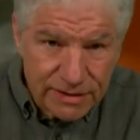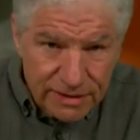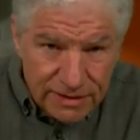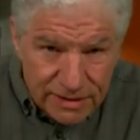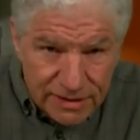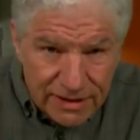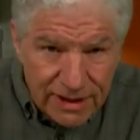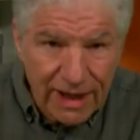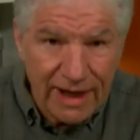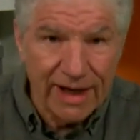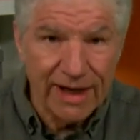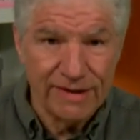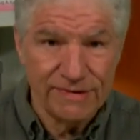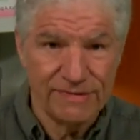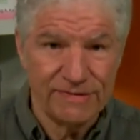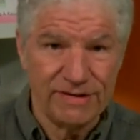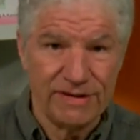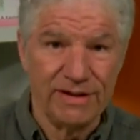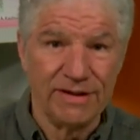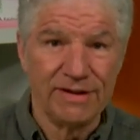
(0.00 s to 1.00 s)

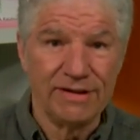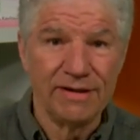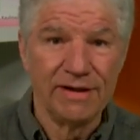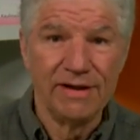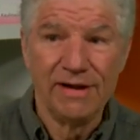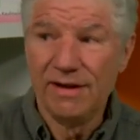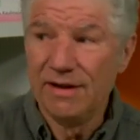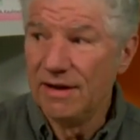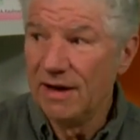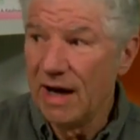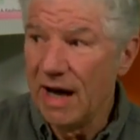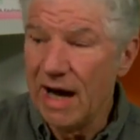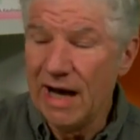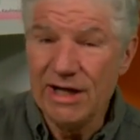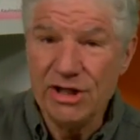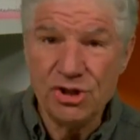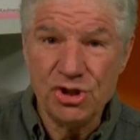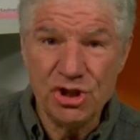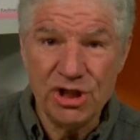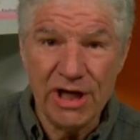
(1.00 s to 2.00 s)
test it
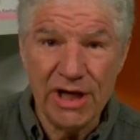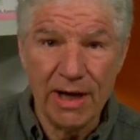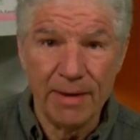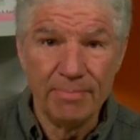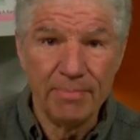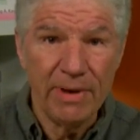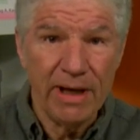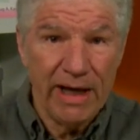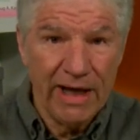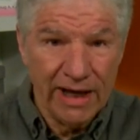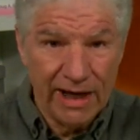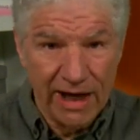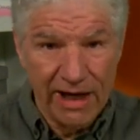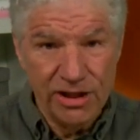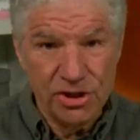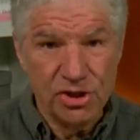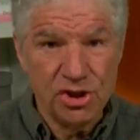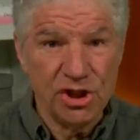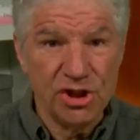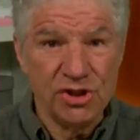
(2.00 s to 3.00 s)
IgM and
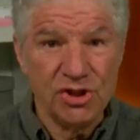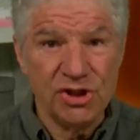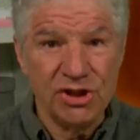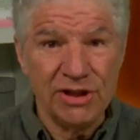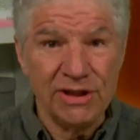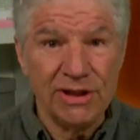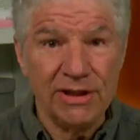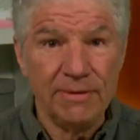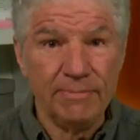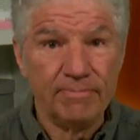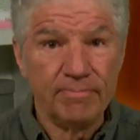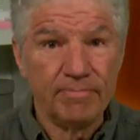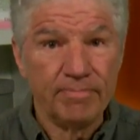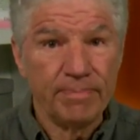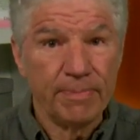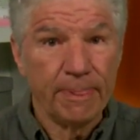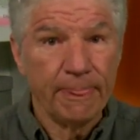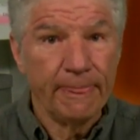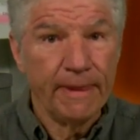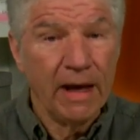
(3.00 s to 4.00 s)
IgG.
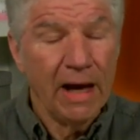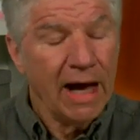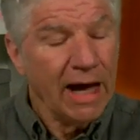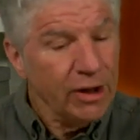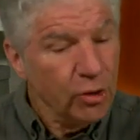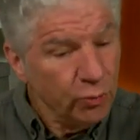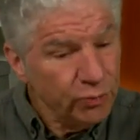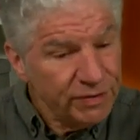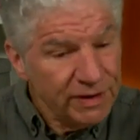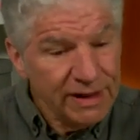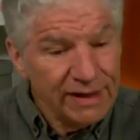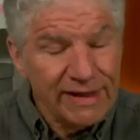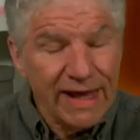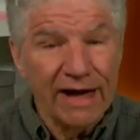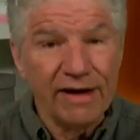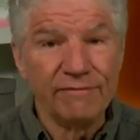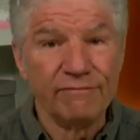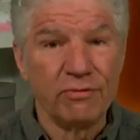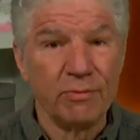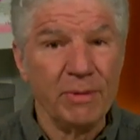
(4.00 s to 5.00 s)
I don't think that
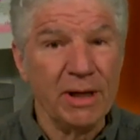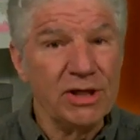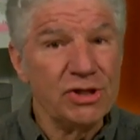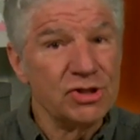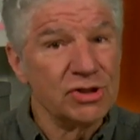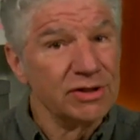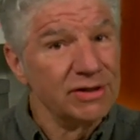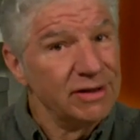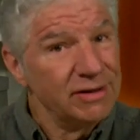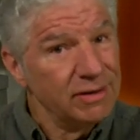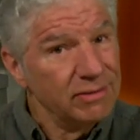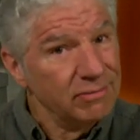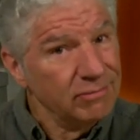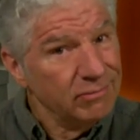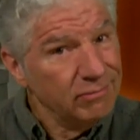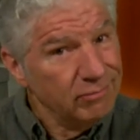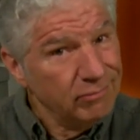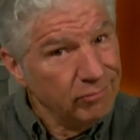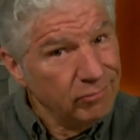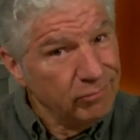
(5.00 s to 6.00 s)
information
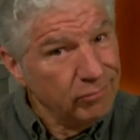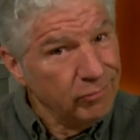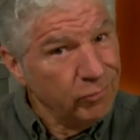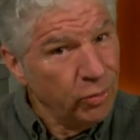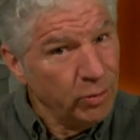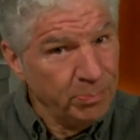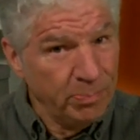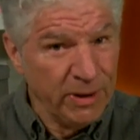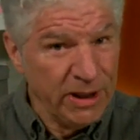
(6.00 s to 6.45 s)
would be